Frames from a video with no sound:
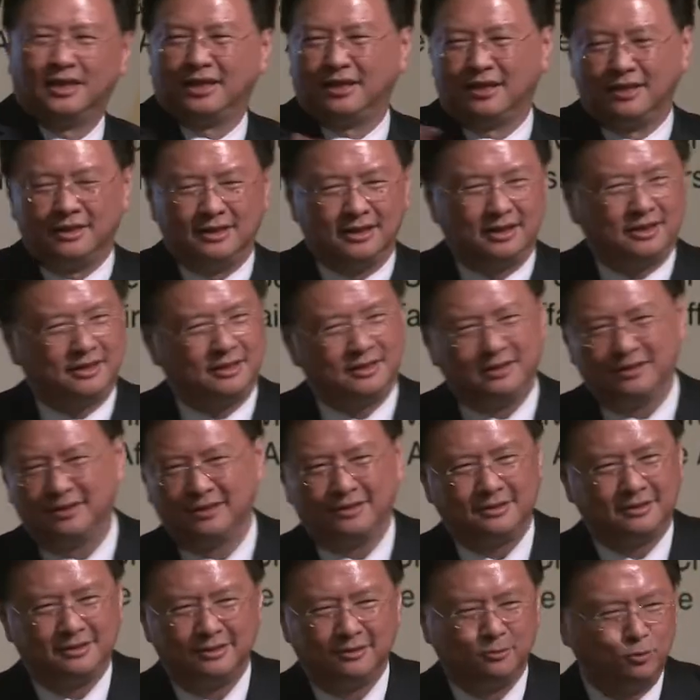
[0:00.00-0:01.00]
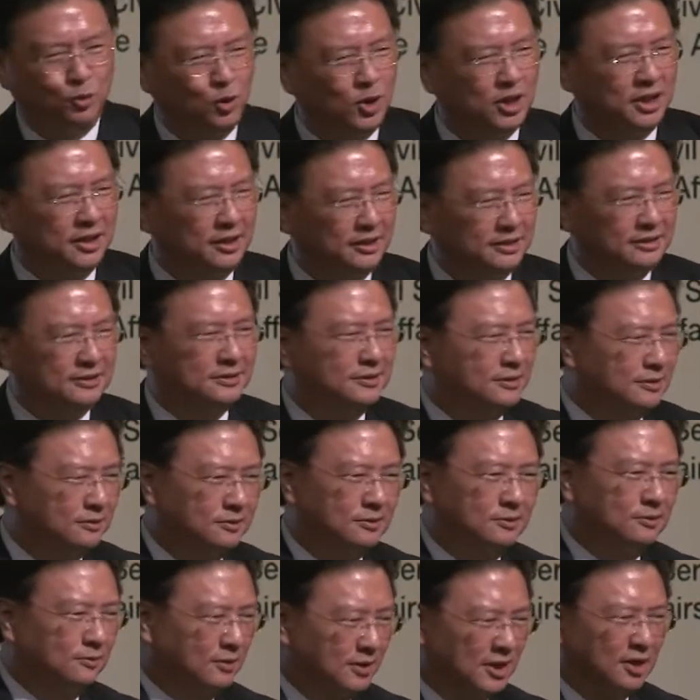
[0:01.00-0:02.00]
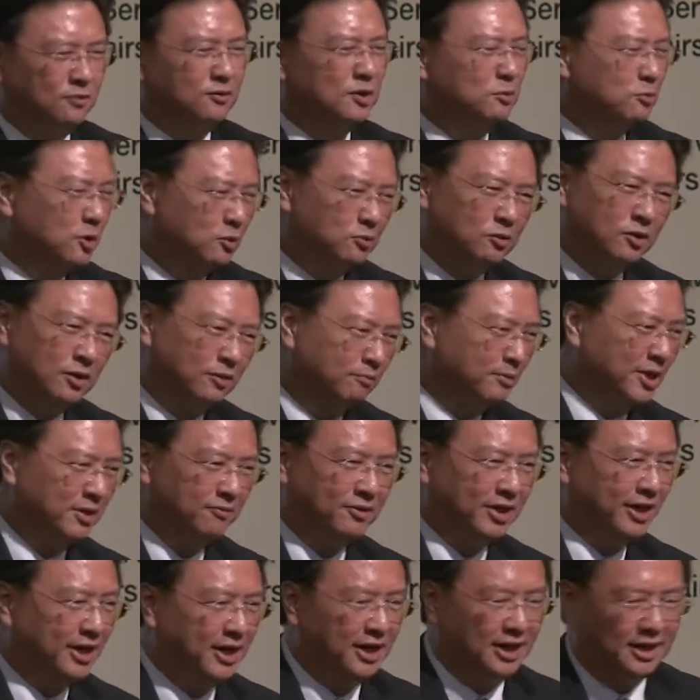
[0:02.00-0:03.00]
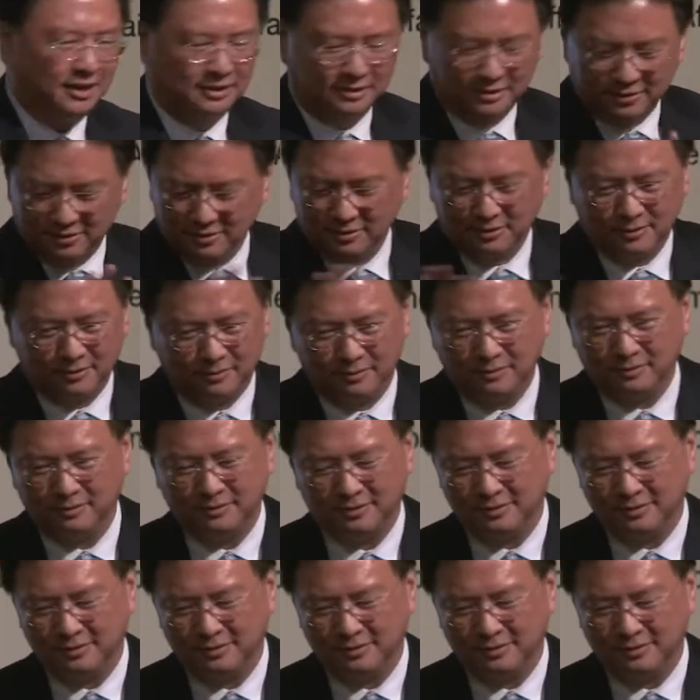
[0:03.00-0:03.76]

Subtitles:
I work, you know, government work me very hard. So